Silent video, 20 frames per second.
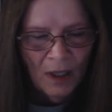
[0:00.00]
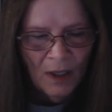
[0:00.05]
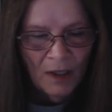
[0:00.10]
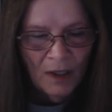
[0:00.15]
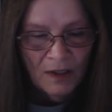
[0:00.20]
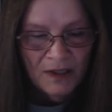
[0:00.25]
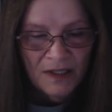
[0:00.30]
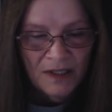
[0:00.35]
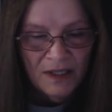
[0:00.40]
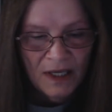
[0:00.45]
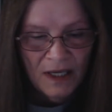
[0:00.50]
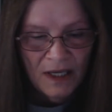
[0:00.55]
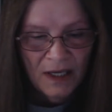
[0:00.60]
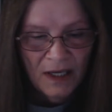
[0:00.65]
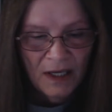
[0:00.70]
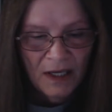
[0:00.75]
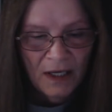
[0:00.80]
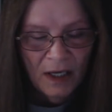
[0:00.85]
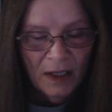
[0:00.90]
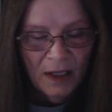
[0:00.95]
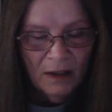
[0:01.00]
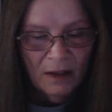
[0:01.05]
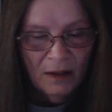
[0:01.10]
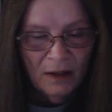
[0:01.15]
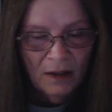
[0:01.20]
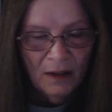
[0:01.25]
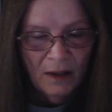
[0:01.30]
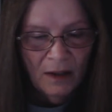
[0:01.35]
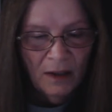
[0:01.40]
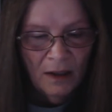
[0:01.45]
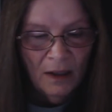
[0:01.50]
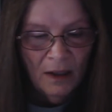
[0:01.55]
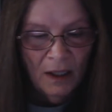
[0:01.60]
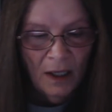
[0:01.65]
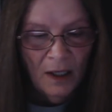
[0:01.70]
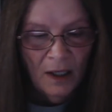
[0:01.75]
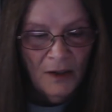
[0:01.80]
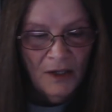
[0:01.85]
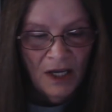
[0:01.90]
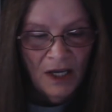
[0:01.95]
Let's see.
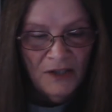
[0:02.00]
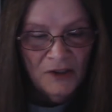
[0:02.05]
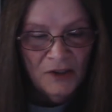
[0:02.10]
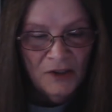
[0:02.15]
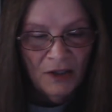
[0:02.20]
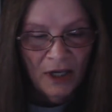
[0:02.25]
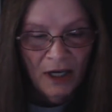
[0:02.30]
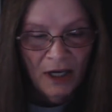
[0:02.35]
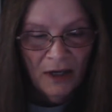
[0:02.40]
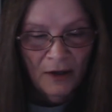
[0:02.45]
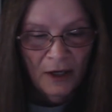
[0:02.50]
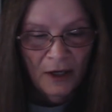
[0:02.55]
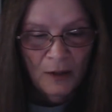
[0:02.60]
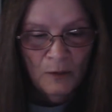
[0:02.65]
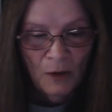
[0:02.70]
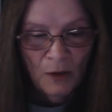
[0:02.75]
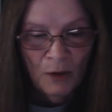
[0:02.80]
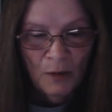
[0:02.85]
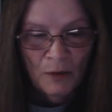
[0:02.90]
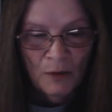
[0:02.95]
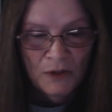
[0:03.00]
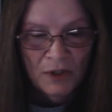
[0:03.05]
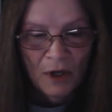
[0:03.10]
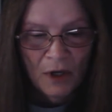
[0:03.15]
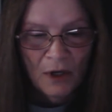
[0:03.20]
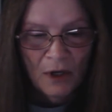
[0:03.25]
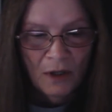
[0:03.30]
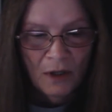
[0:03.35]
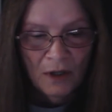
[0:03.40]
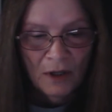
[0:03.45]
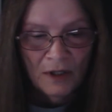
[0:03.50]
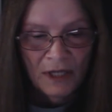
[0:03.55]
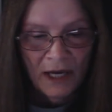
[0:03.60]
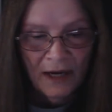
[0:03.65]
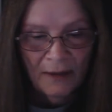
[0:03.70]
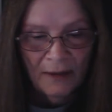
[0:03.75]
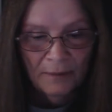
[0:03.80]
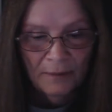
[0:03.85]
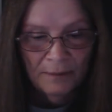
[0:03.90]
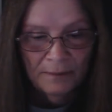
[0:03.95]
Yesterday, Gabriel was gone all day.